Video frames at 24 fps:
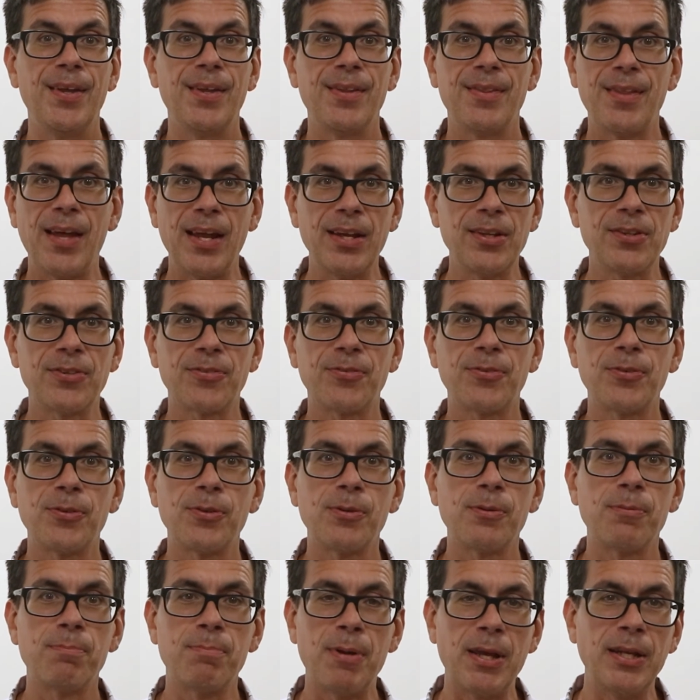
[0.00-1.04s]
Thanks
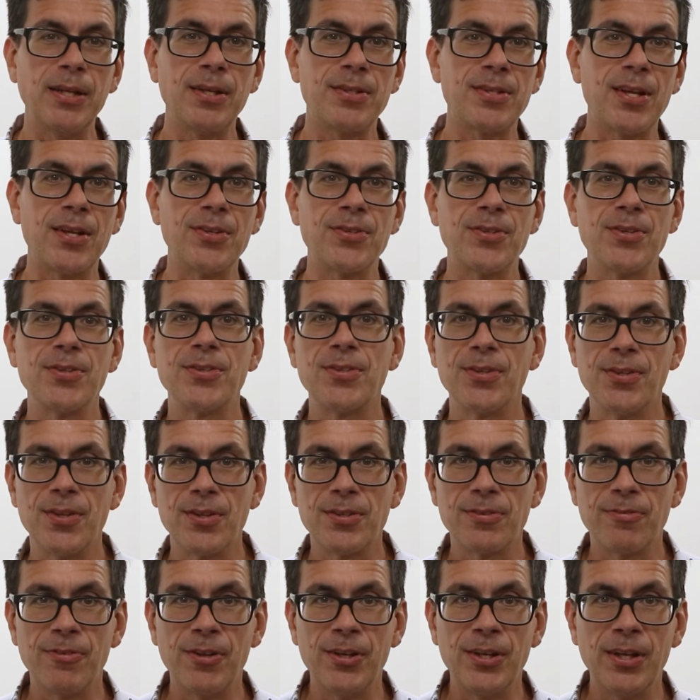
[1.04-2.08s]
for paying attention to
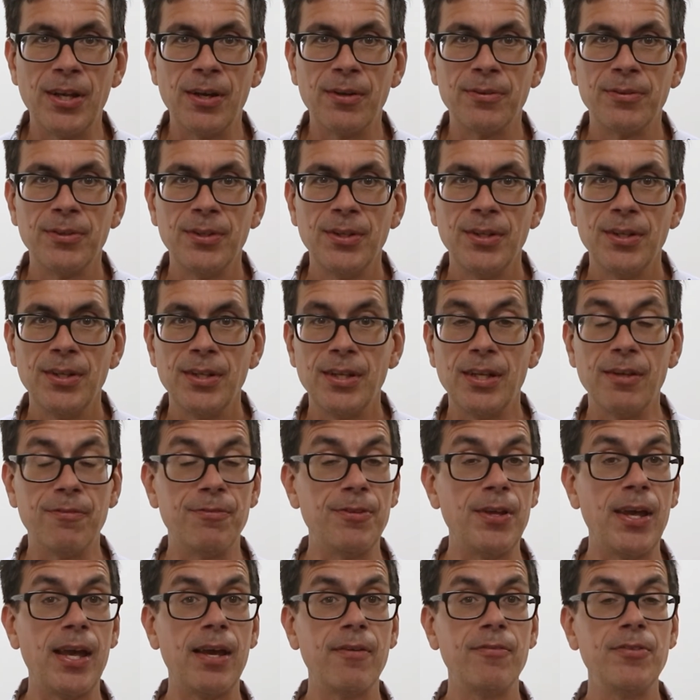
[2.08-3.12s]
this video. If
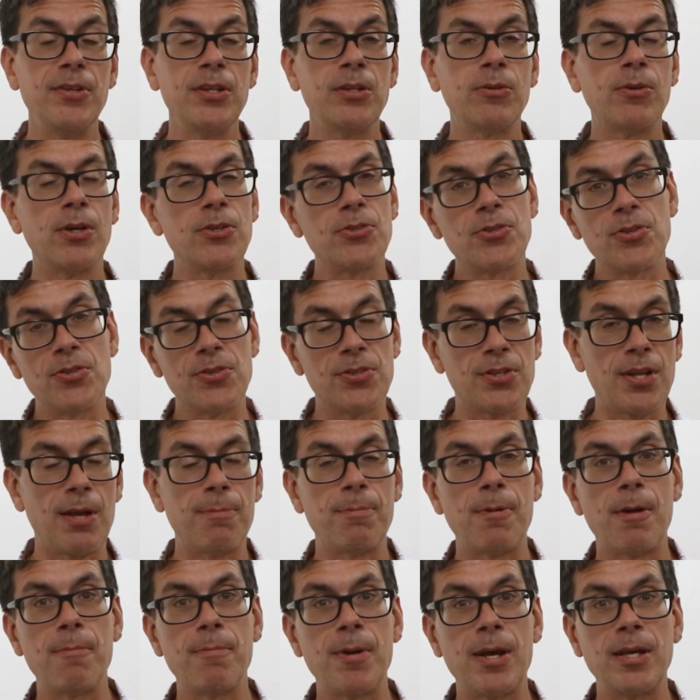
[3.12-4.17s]
you have any questions, stop
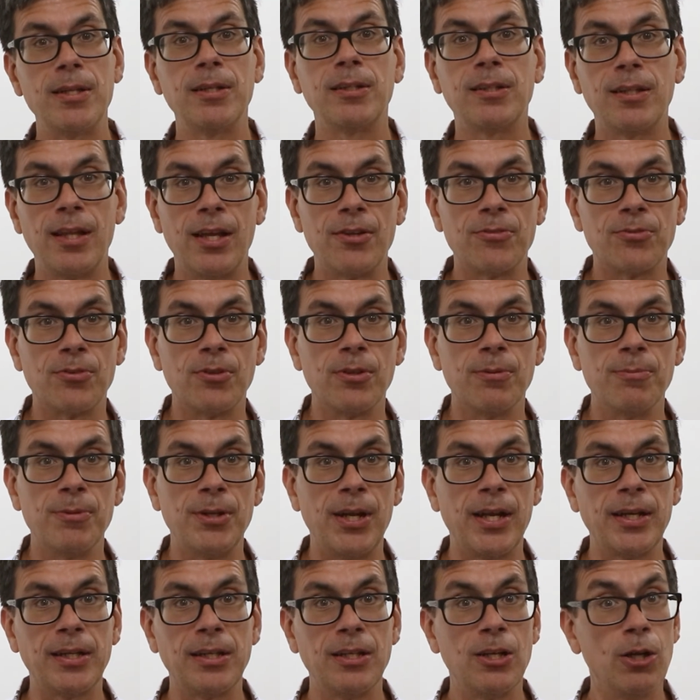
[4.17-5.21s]
on by the classroom and
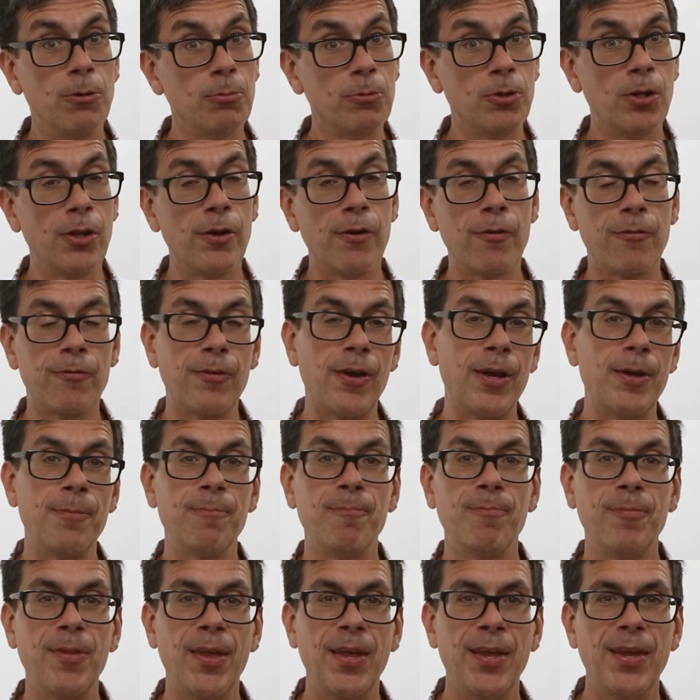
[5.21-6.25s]
I can help clarify.
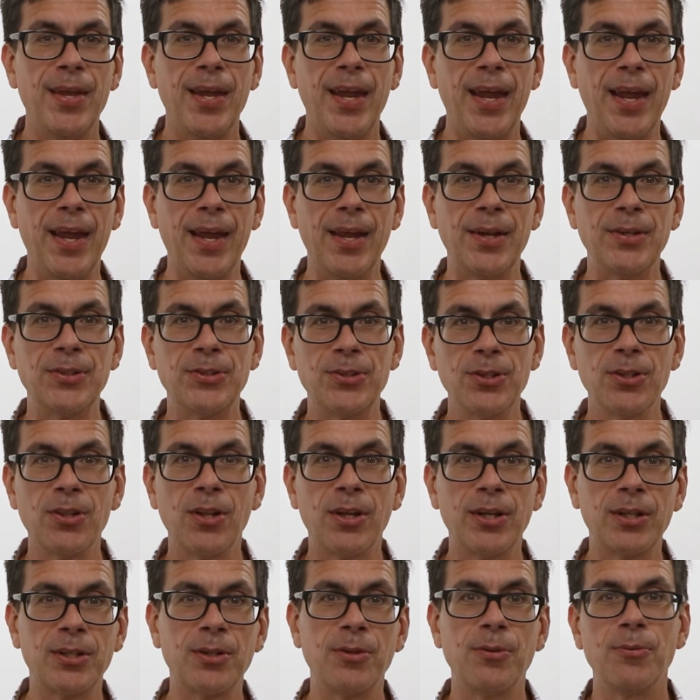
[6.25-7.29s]
And good
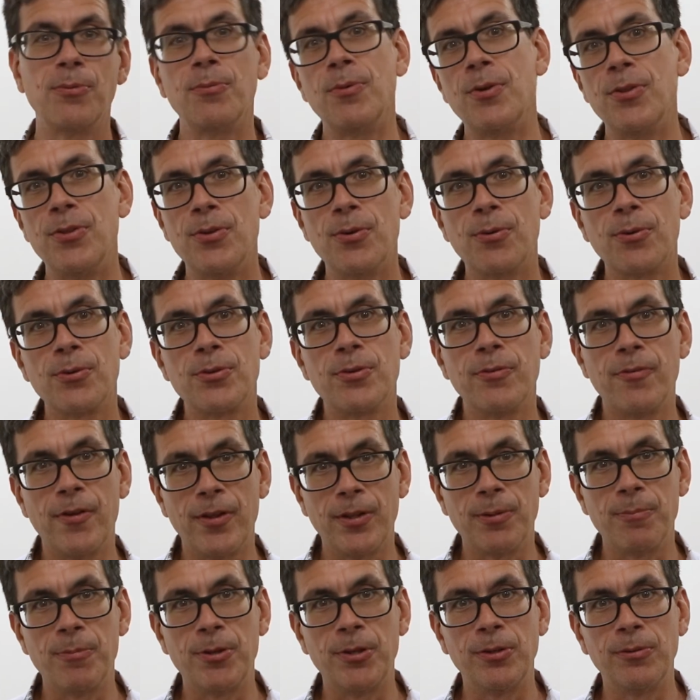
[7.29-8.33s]
luck with your
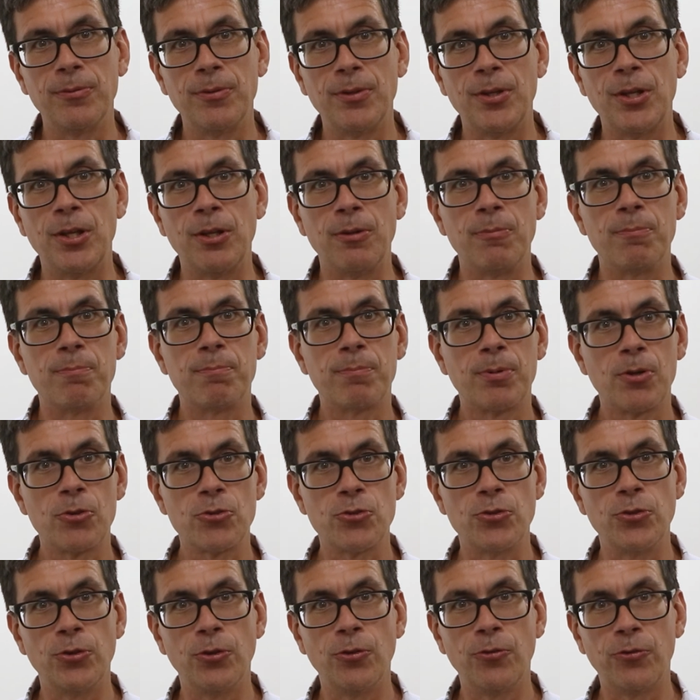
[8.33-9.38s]
development in
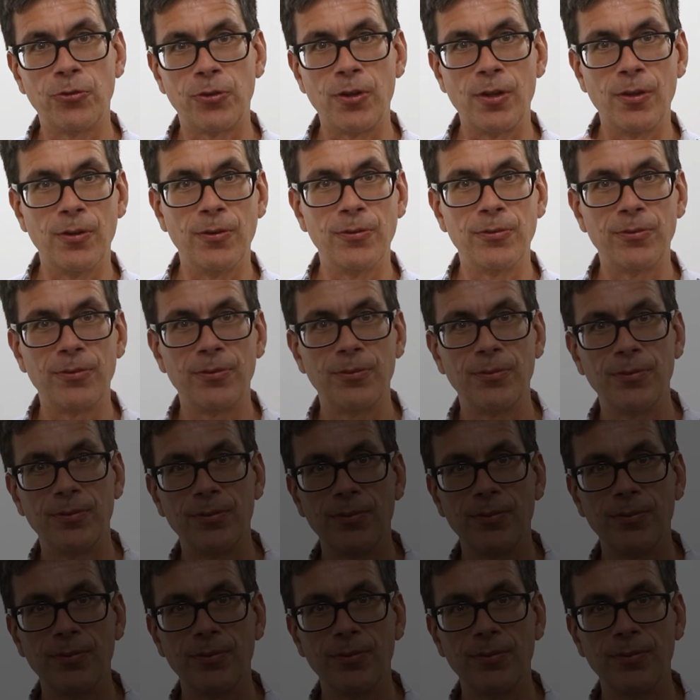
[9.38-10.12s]
personal skills.